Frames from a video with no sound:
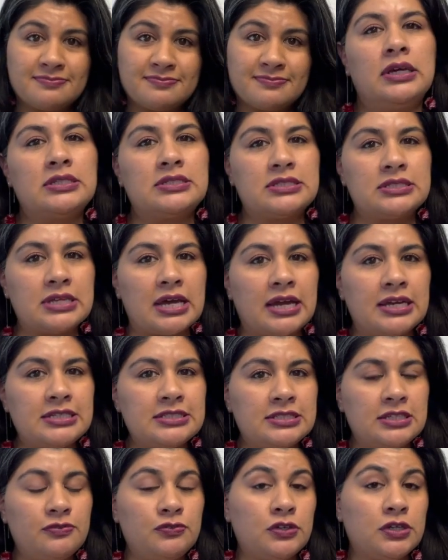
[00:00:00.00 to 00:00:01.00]
It's
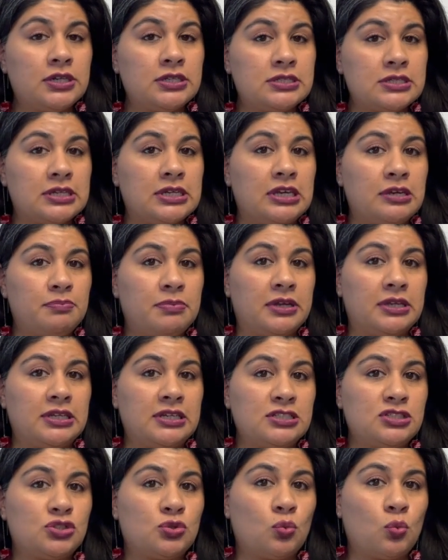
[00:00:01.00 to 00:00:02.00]
nice if you get to keep at
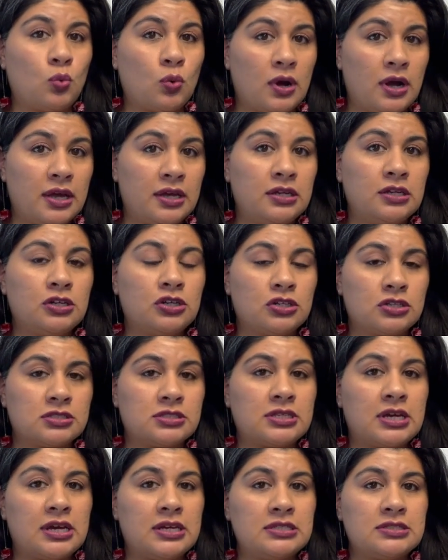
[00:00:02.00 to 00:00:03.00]
least one hook
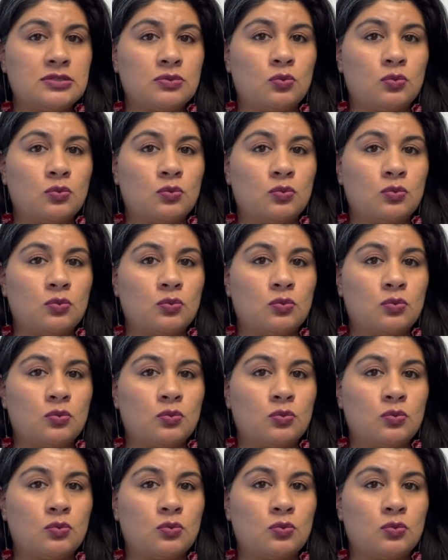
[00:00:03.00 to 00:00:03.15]
size,